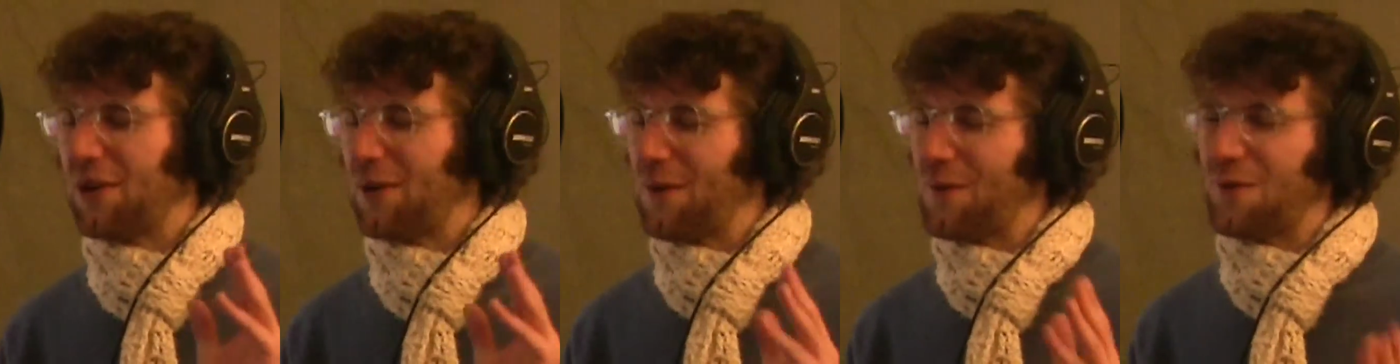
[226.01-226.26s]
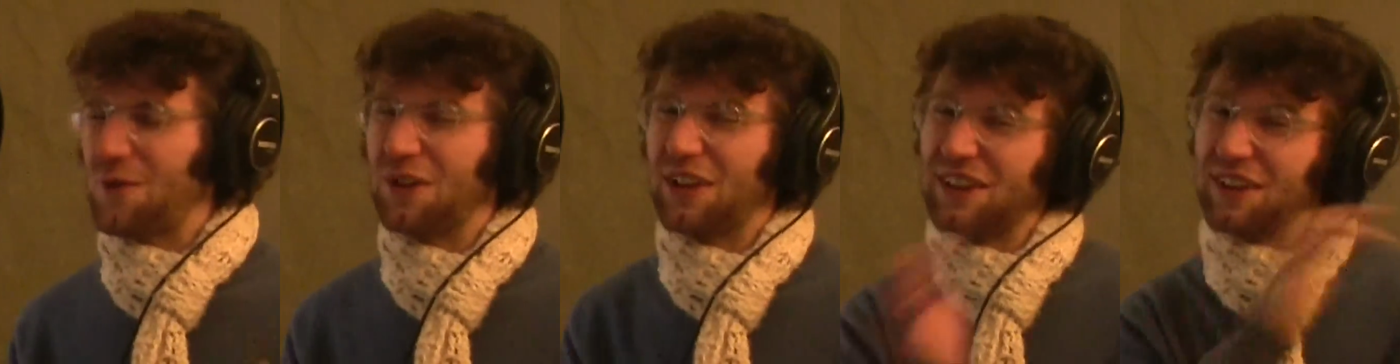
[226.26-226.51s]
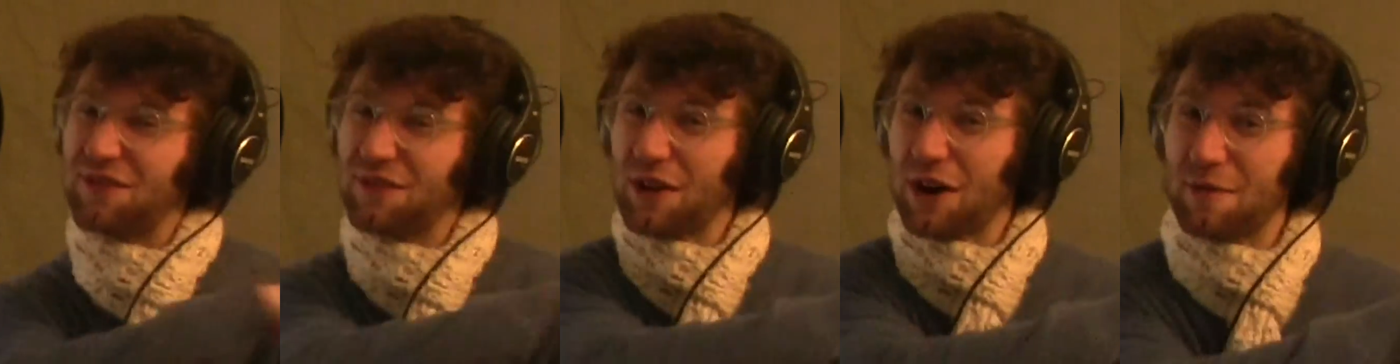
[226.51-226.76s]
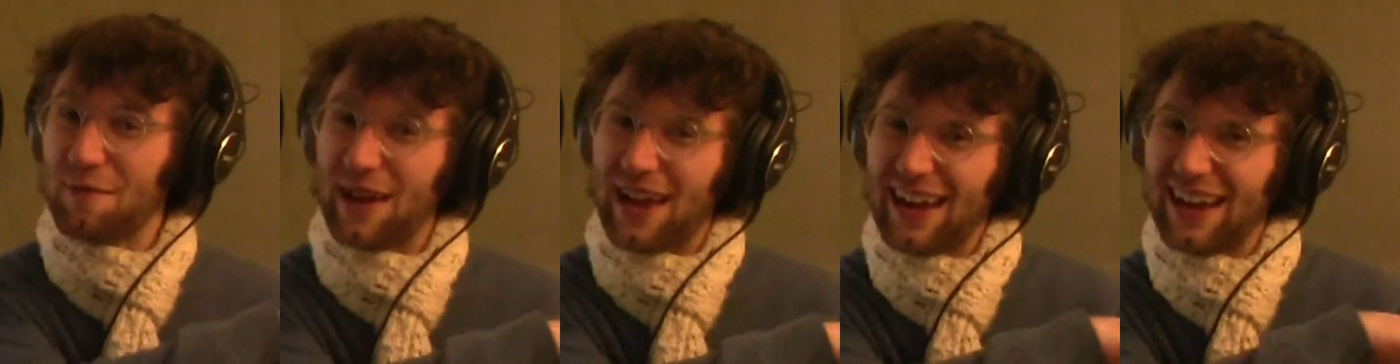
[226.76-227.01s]
really far
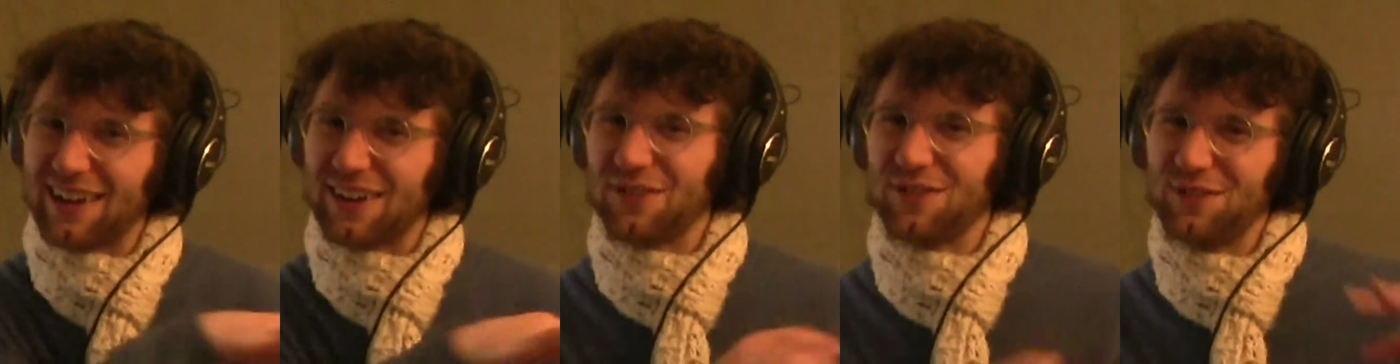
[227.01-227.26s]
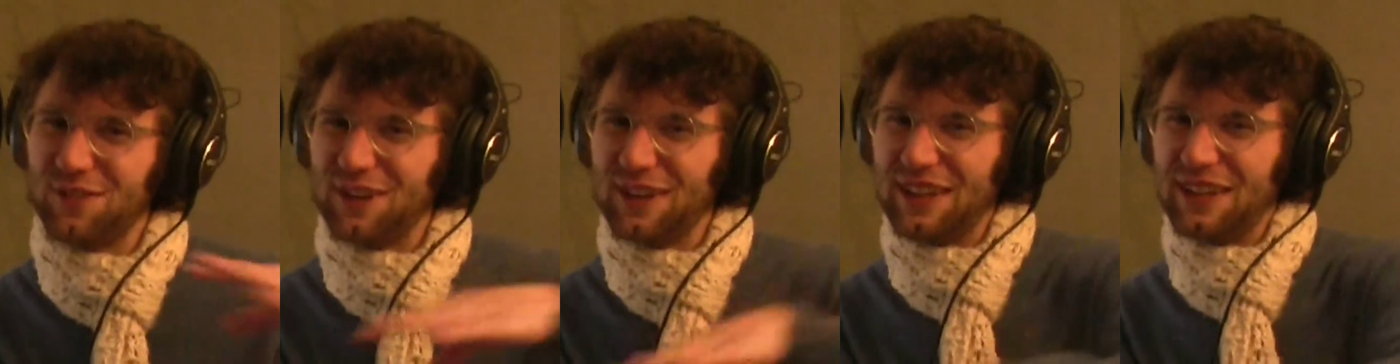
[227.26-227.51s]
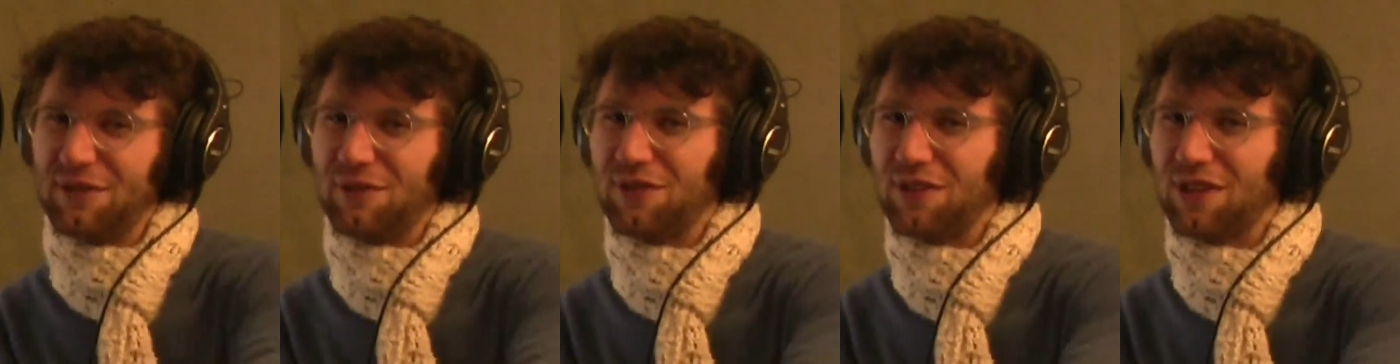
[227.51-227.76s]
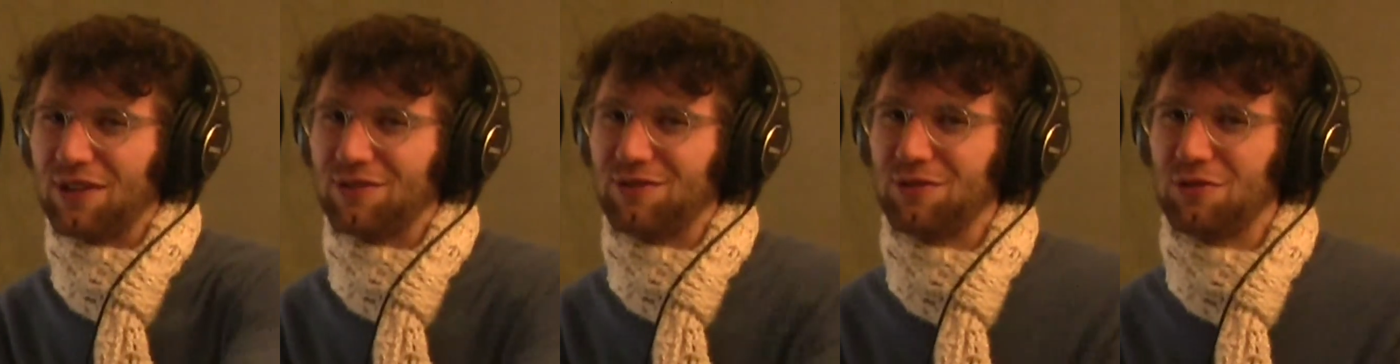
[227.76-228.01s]
back or really
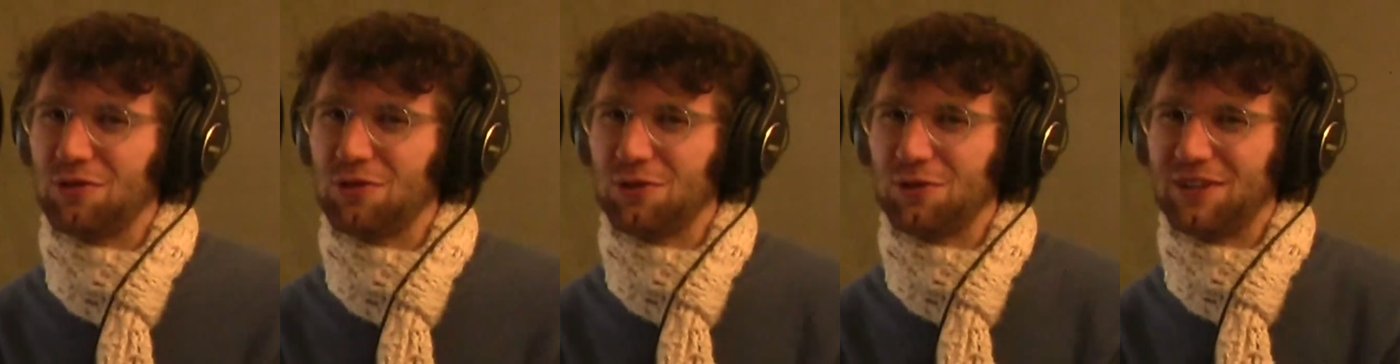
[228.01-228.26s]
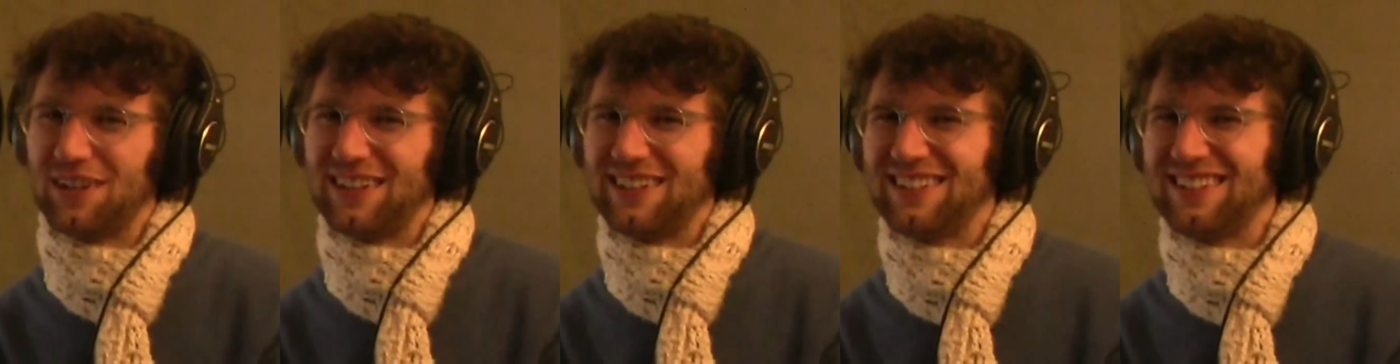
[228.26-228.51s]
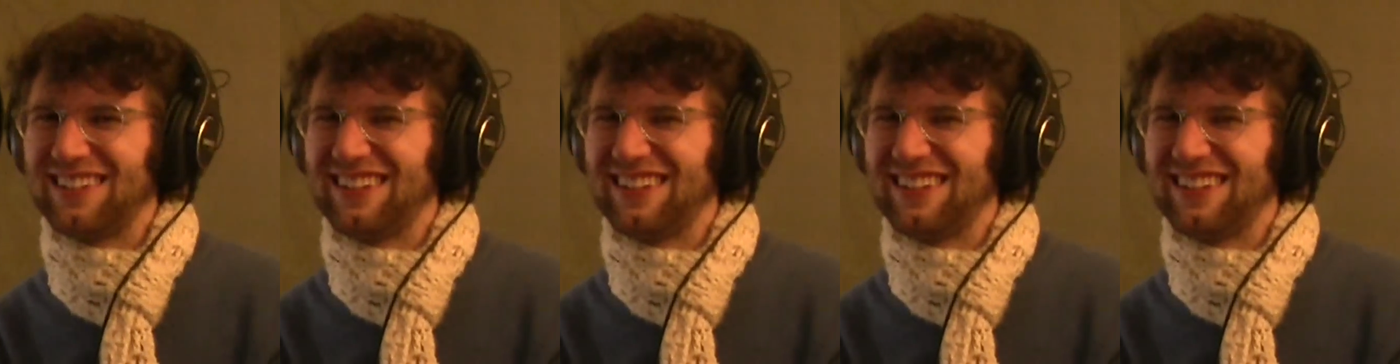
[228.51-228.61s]
far forward.